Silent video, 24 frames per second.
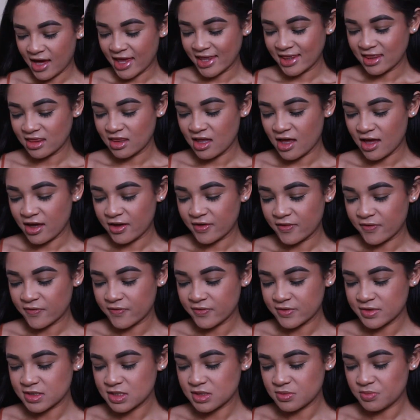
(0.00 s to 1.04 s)
I love
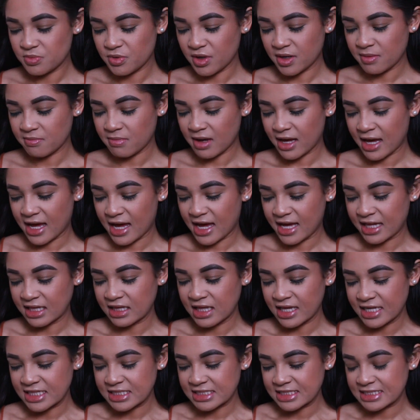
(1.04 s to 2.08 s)
to bring my
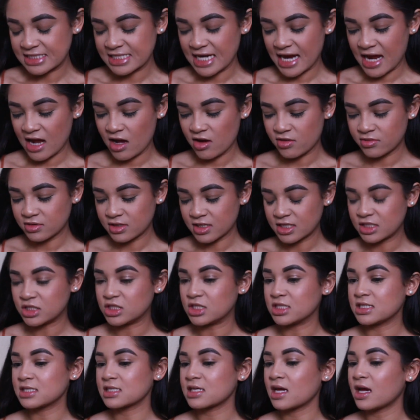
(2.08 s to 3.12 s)
highlight down and
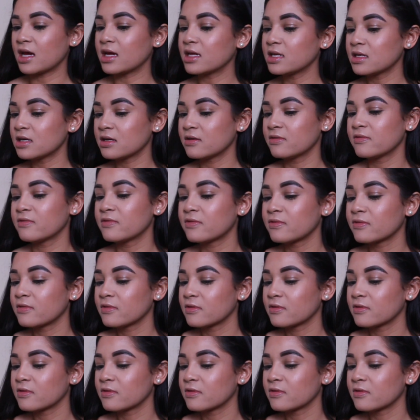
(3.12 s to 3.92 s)
just kind of,